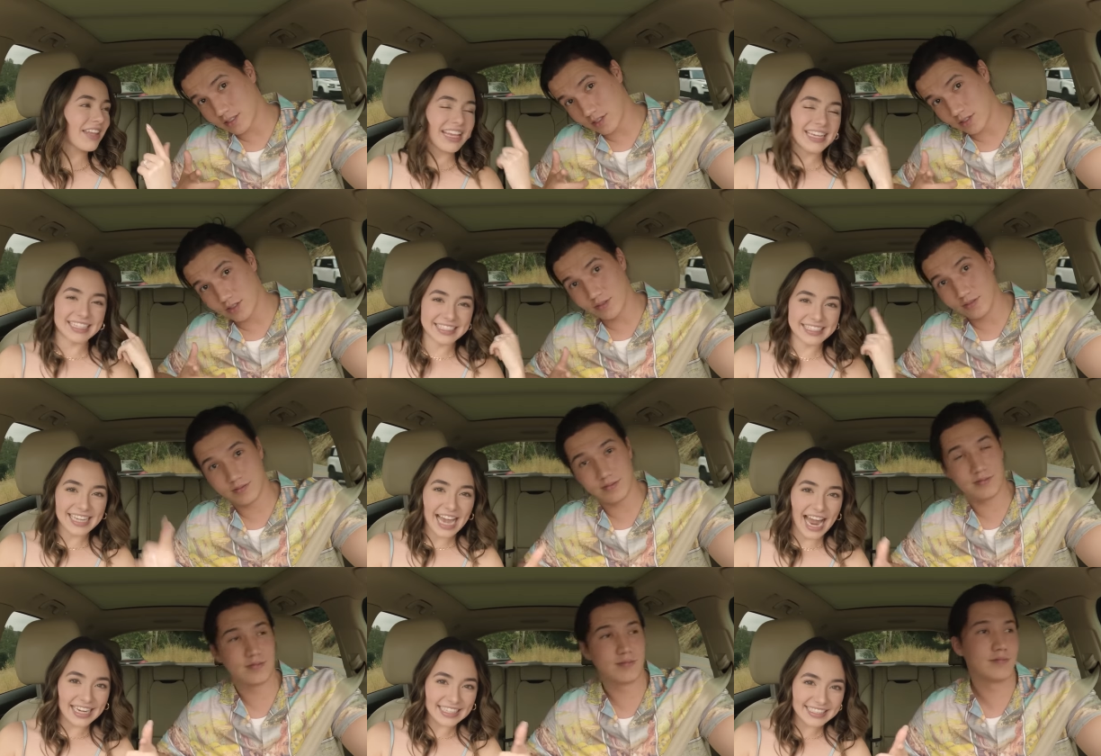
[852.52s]
Speaker 1: too.
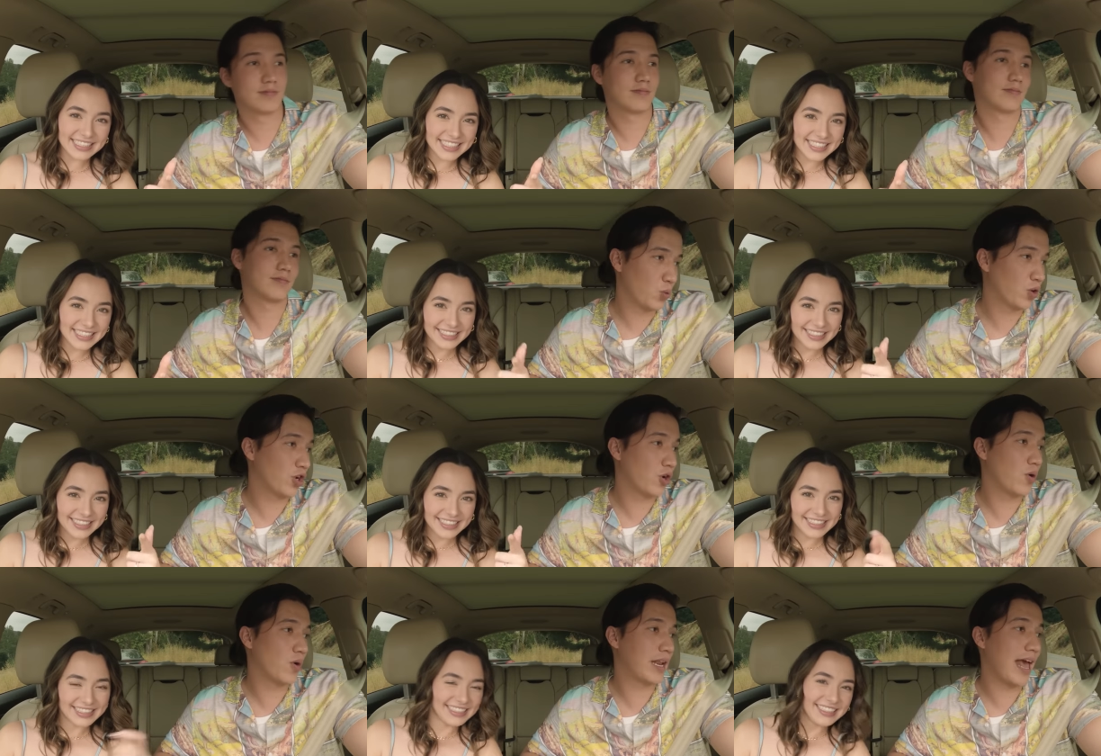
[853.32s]
Speaker 2: Yes.
Speaker 1: We're
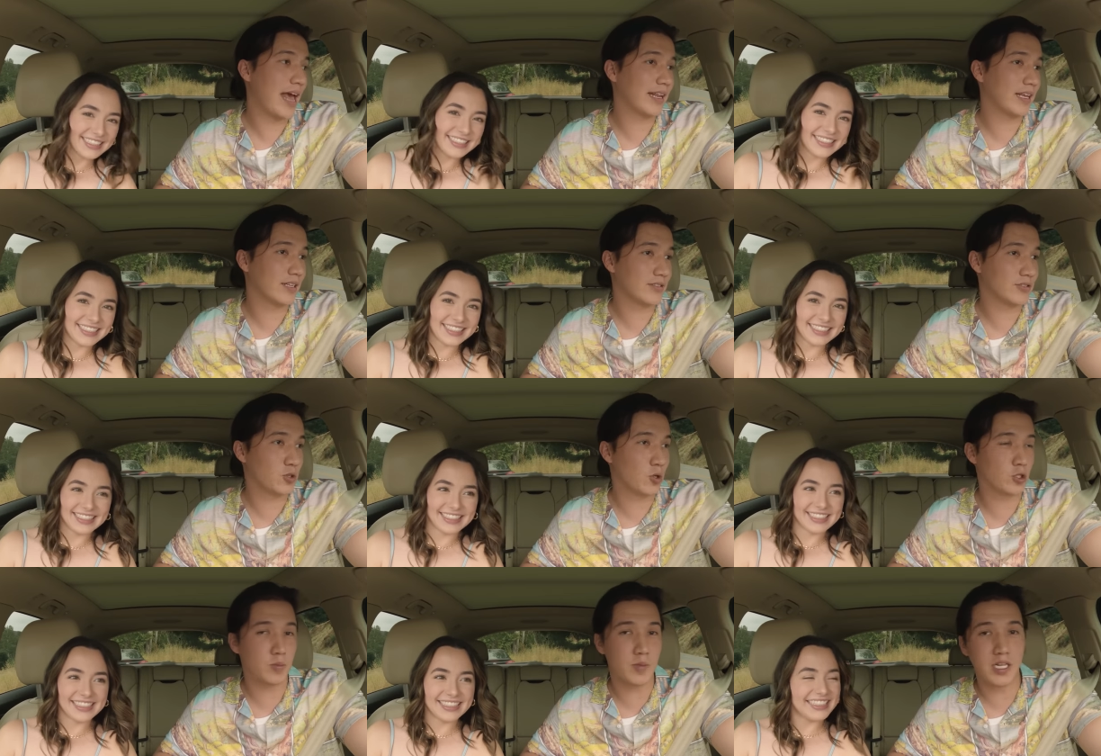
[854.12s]
going at it.
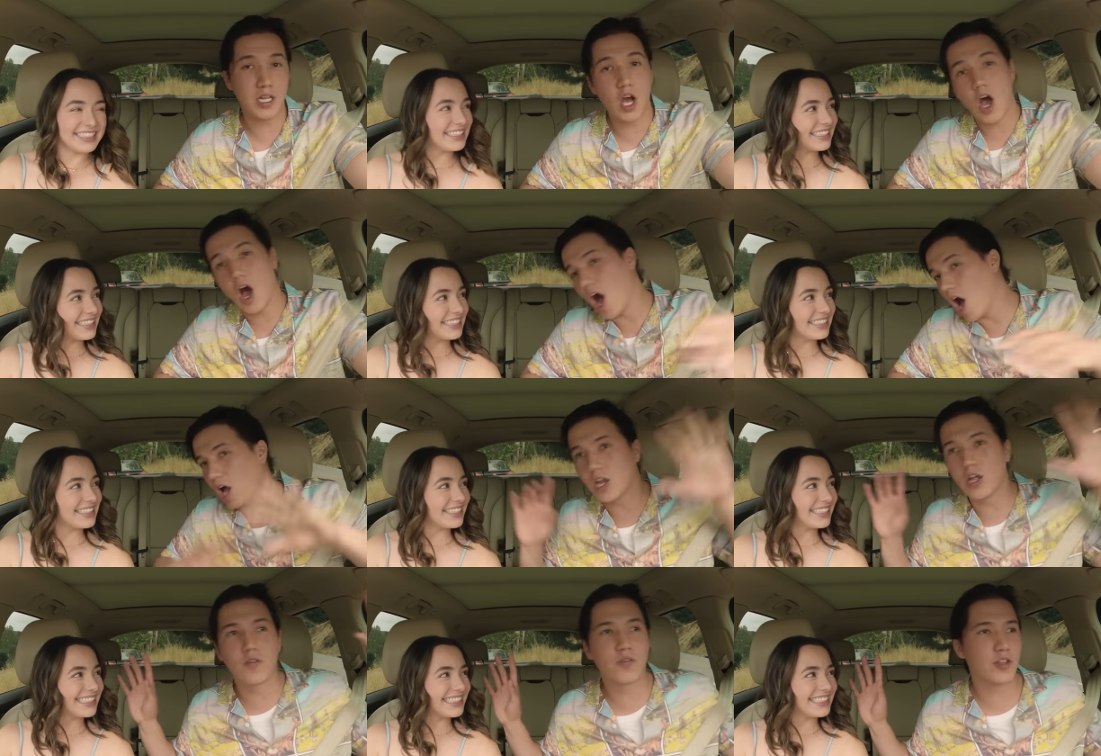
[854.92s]
Social media
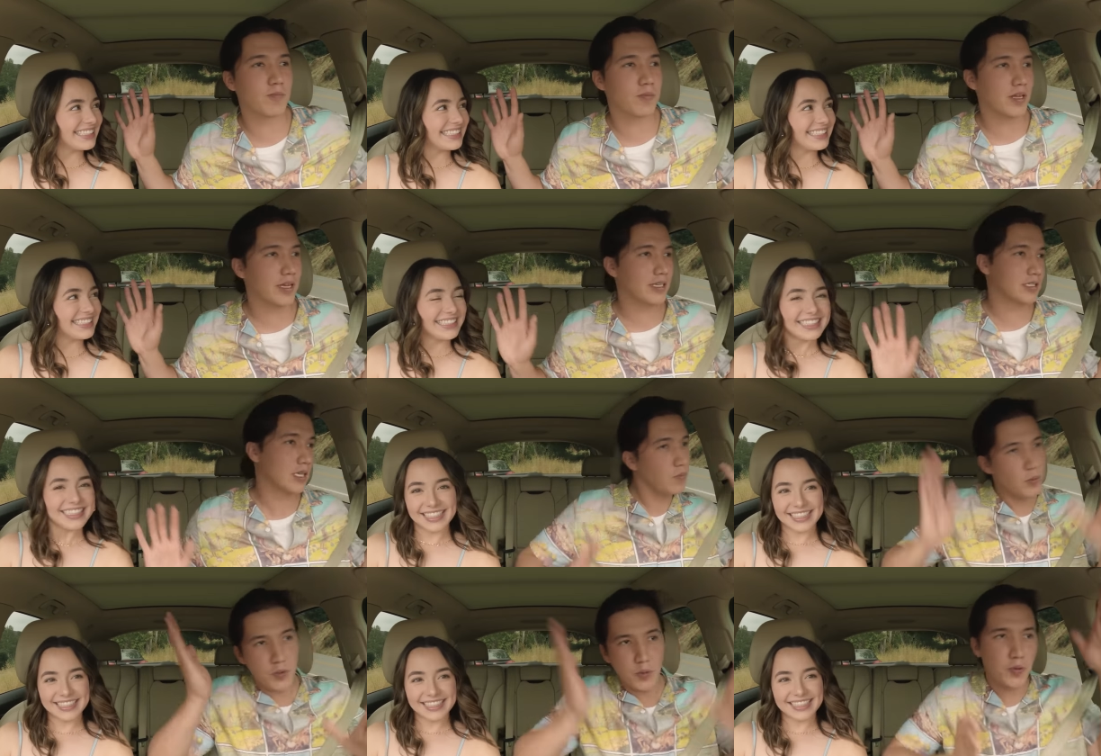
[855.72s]
all over the place.
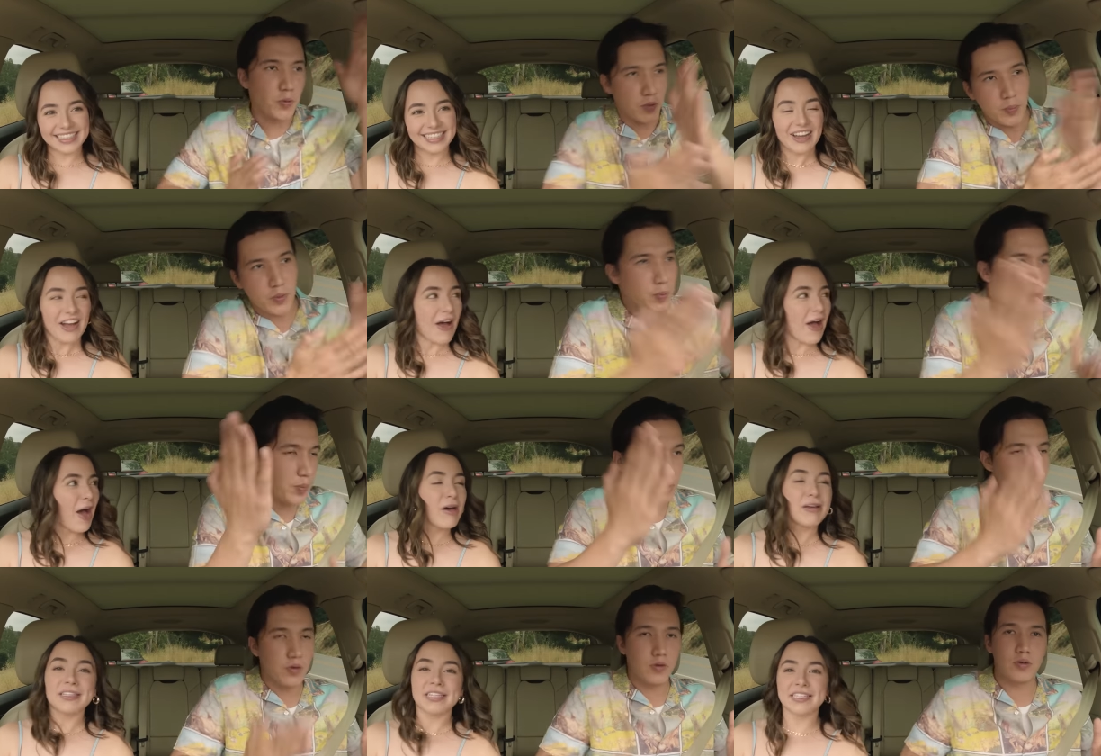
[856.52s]
Pew,
Speaker 2: pew, pew, pew, pew, pew.
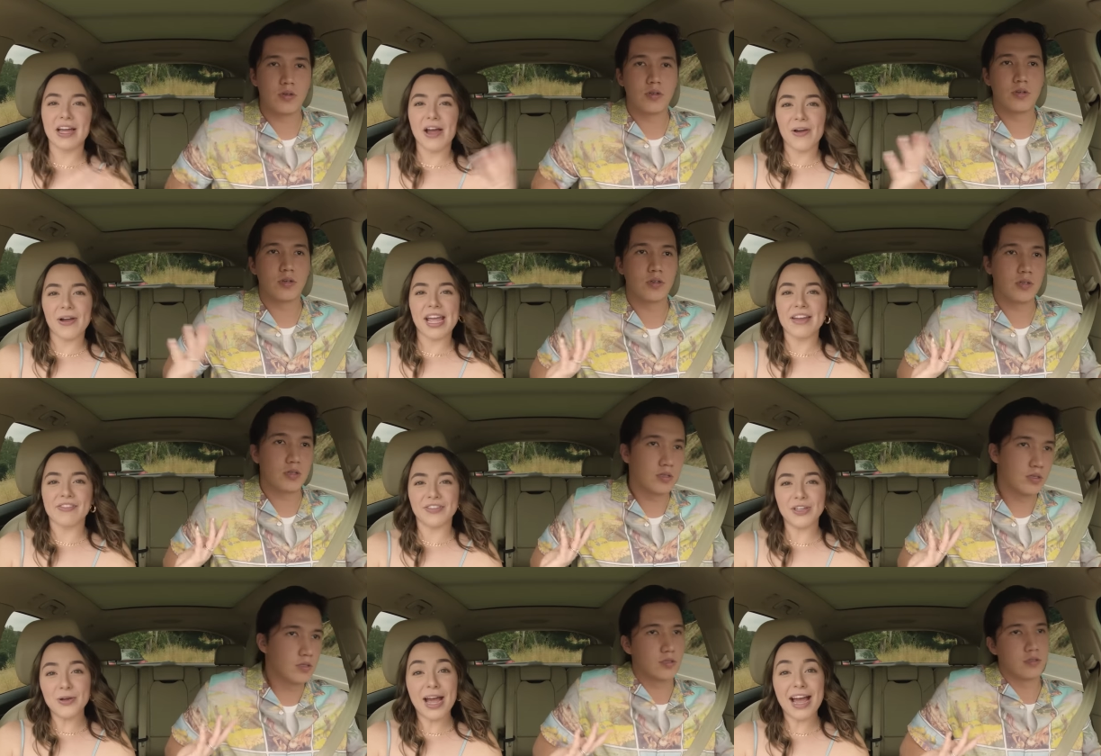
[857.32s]
Also, if
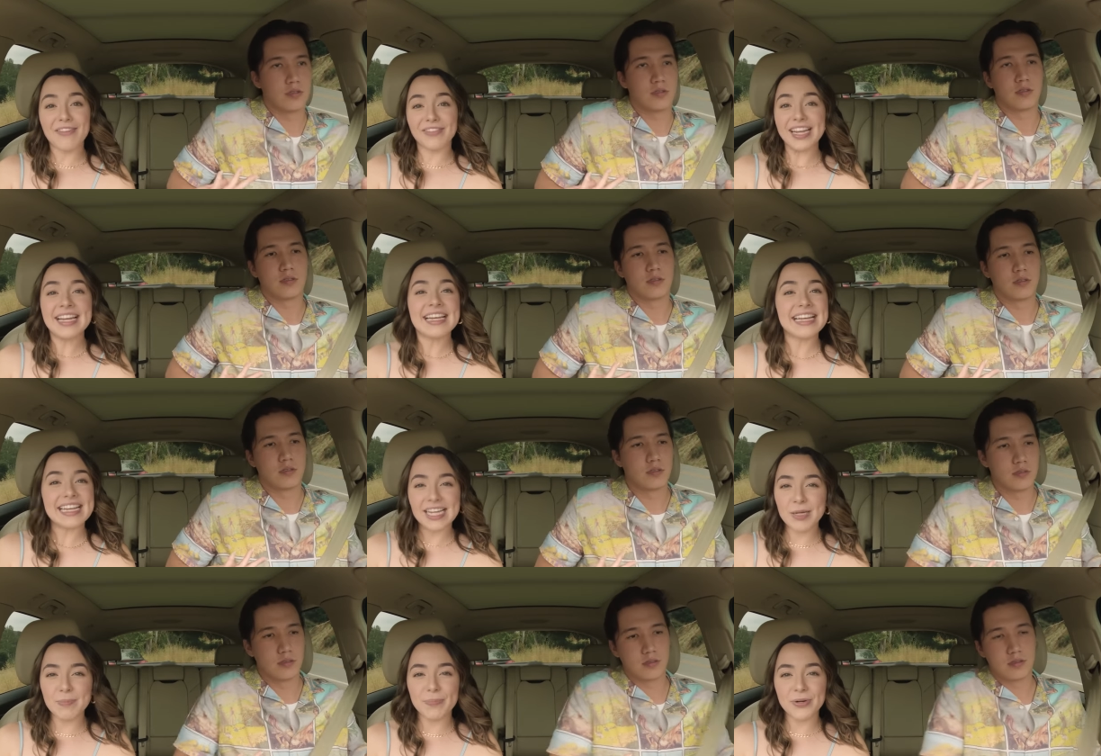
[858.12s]
you have any
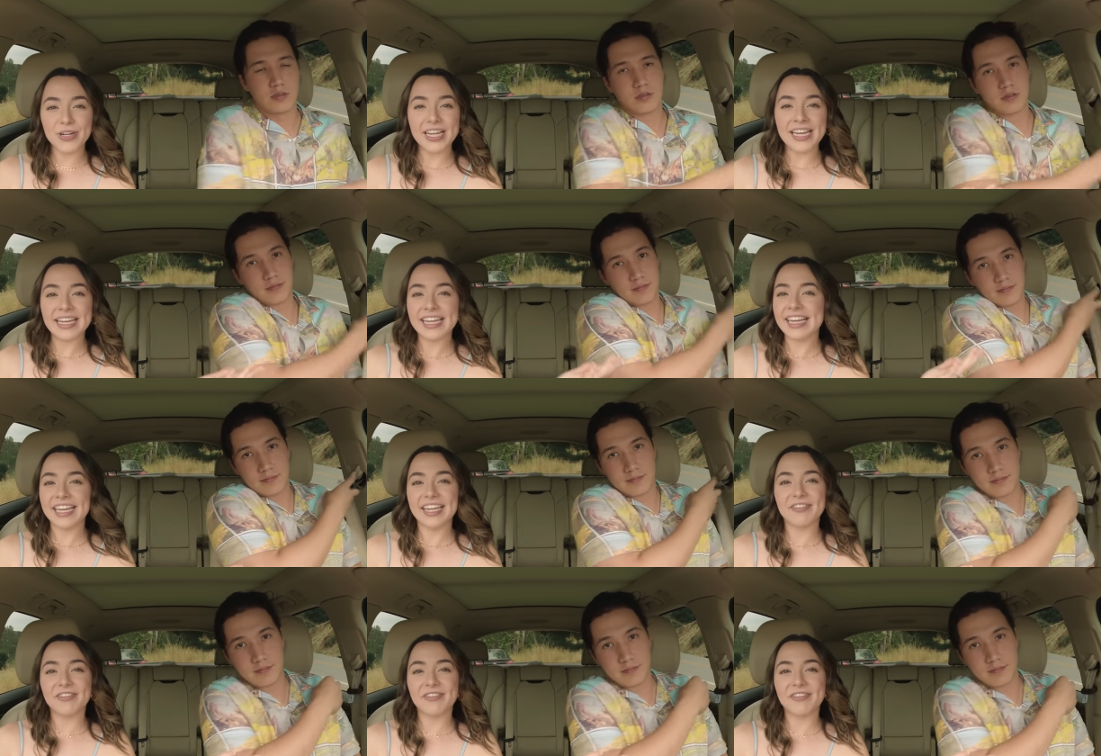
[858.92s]
input and any